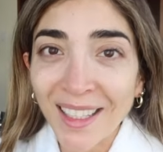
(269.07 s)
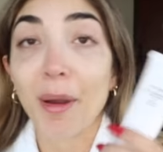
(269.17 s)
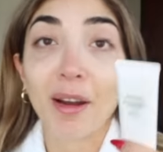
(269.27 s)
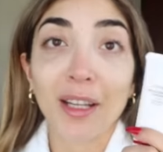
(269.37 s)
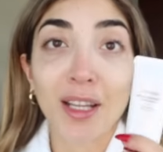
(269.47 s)

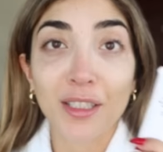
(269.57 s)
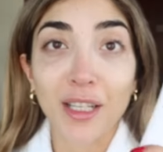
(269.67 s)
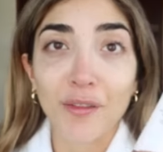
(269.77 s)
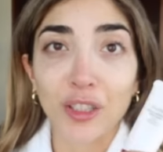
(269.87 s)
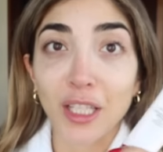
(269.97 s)
Apparently it
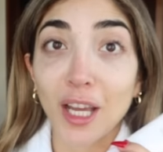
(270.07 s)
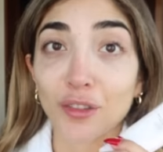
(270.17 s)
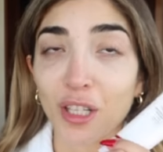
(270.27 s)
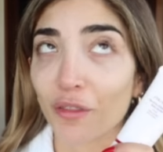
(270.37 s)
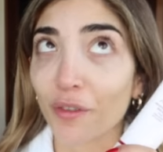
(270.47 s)
delivers
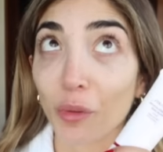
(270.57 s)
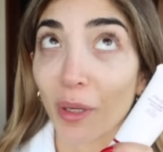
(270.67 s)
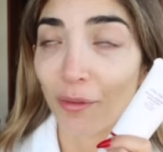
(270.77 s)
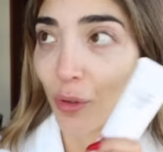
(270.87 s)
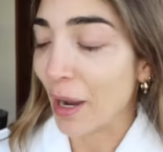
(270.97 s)
hydration for
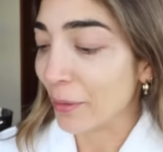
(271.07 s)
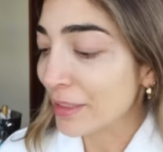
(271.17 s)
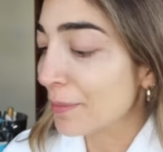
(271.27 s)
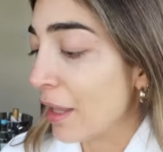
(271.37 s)
24 hours.